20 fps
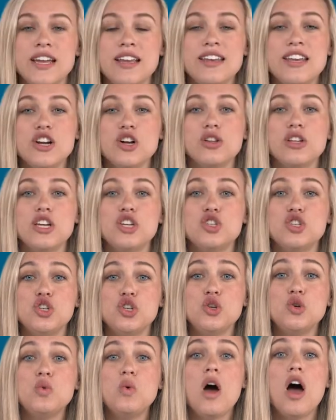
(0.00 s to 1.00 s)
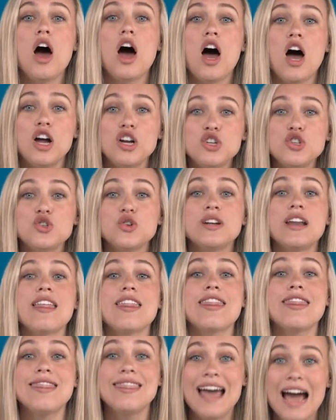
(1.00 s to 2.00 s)
a nearly
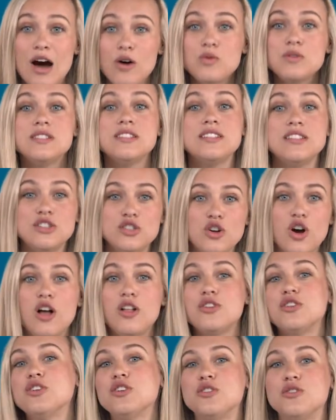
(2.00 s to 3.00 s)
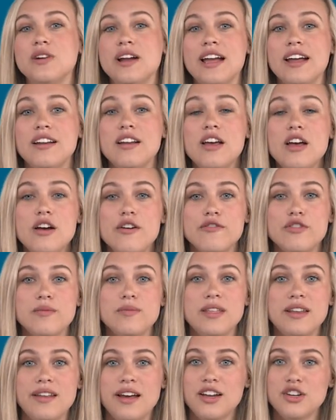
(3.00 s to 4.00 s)
$200,000 grant from
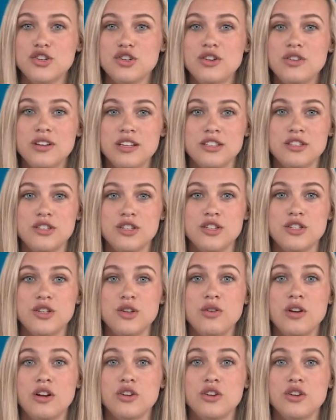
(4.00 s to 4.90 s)
the National Institute